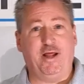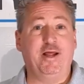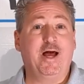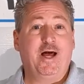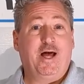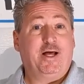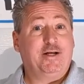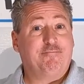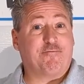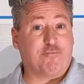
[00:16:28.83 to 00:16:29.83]
a
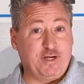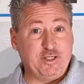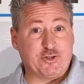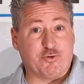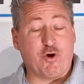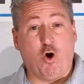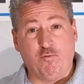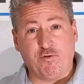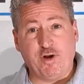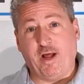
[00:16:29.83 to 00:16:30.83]
freezer
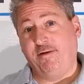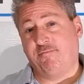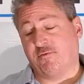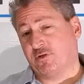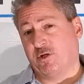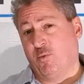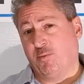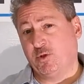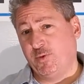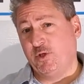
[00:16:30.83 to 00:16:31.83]
overnight for
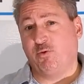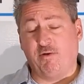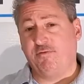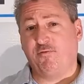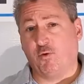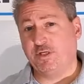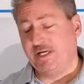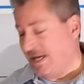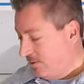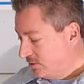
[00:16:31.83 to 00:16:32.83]
somewhere between 12 and
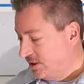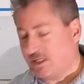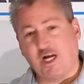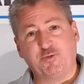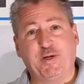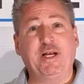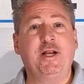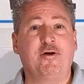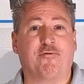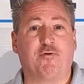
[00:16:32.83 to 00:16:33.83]
14 hours. This guy's been
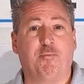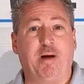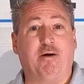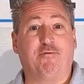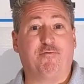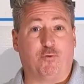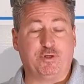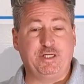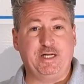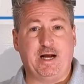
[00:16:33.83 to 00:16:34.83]
in here for about
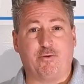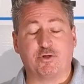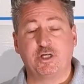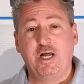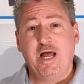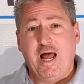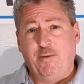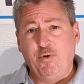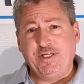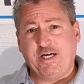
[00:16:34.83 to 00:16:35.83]
14 hours.
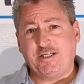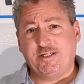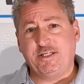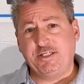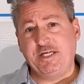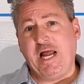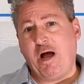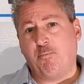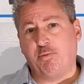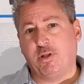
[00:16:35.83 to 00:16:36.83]
And we test to see
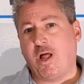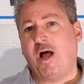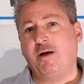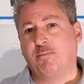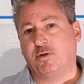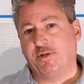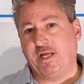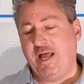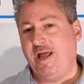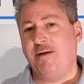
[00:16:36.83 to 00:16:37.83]
how pliable
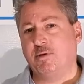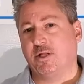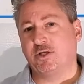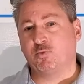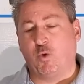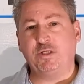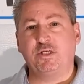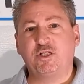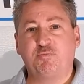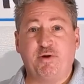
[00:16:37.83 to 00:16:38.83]
the cable is
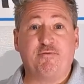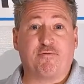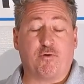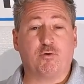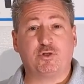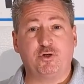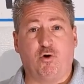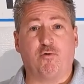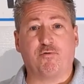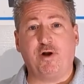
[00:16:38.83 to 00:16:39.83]
once it's been frozen
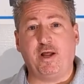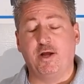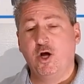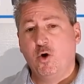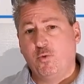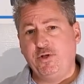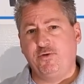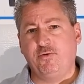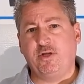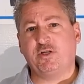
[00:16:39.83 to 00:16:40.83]
overnight. We
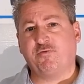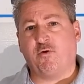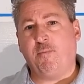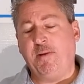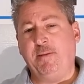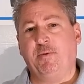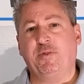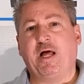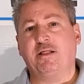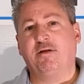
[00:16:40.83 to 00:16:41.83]
do this for people
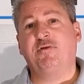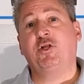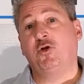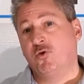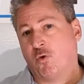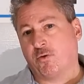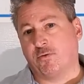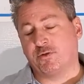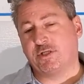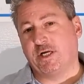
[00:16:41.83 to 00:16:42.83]
that live in the
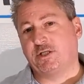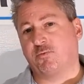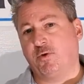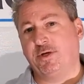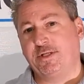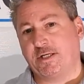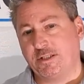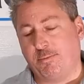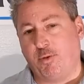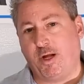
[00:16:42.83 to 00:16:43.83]
northern states. It really
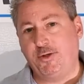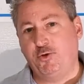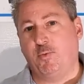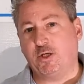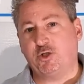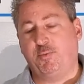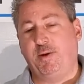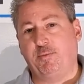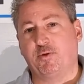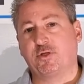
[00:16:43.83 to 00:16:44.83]
doesn't apply too much to
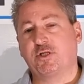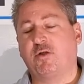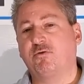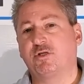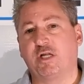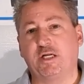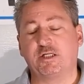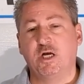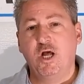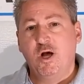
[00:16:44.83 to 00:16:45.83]
people in the southern
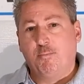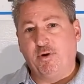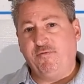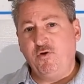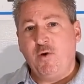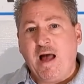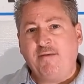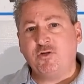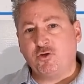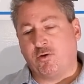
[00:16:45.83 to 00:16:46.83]
states. But if you
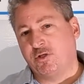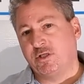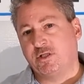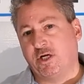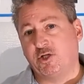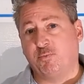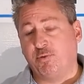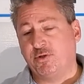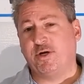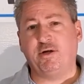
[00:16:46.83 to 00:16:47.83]
have a charging station,
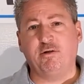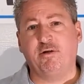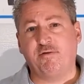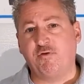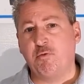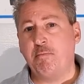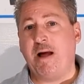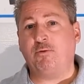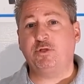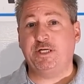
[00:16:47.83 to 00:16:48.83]
particularly if you
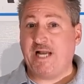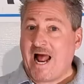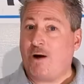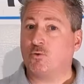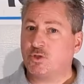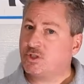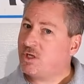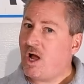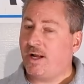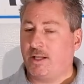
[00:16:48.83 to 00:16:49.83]
mount it
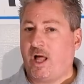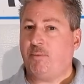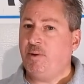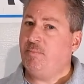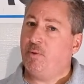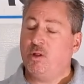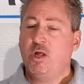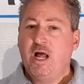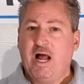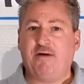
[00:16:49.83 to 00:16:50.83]
outside, a lot of
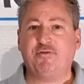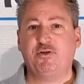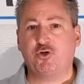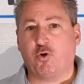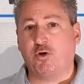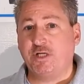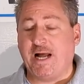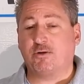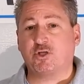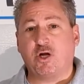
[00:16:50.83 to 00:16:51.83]
people have to charge
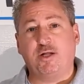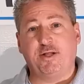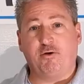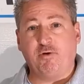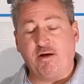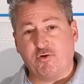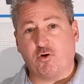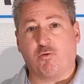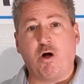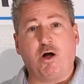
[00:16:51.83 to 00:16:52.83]
outside. They don't have a
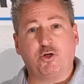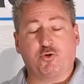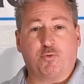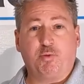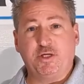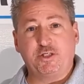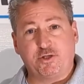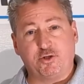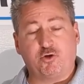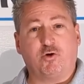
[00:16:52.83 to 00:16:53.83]
garage or a
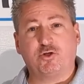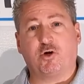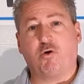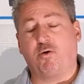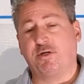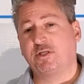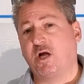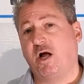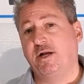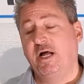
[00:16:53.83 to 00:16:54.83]
place to charge their car
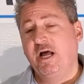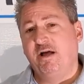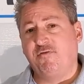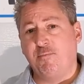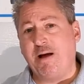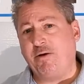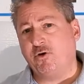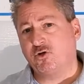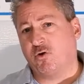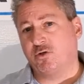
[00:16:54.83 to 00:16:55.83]
inside. If you mount
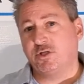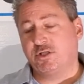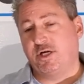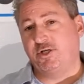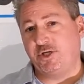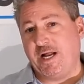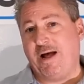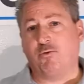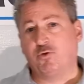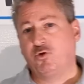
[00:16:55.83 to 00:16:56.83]
your charging station
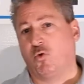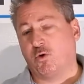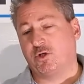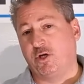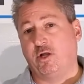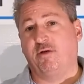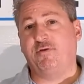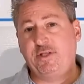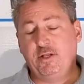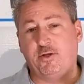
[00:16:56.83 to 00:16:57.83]
outdoors and you
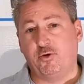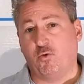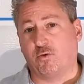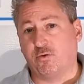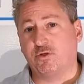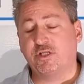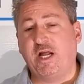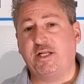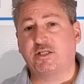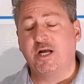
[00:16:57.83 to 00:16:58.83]
live in the northern
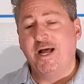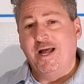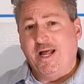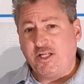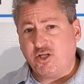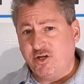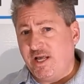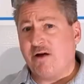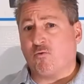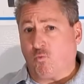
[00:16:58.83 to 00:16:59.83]
states, it's going
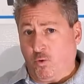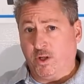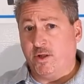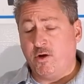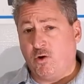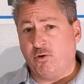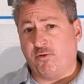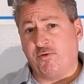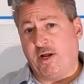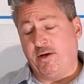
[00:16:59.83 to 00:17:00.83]
to get really cold
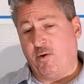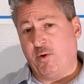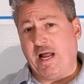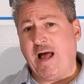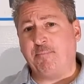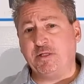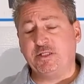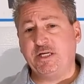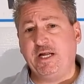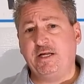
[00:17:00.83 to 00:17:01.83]
overnight. Now, what
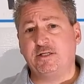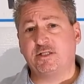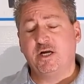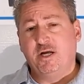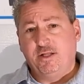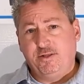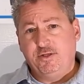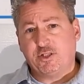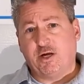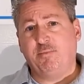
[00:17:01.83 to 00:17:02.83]
happens is
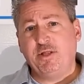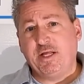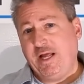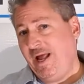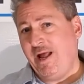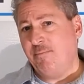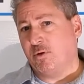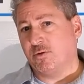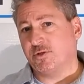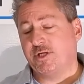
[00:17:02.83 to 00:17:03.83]
some of the
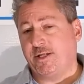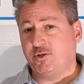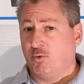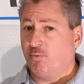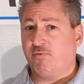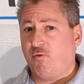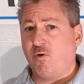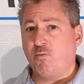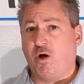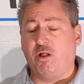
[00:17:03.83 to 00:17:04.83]
cables that don't perform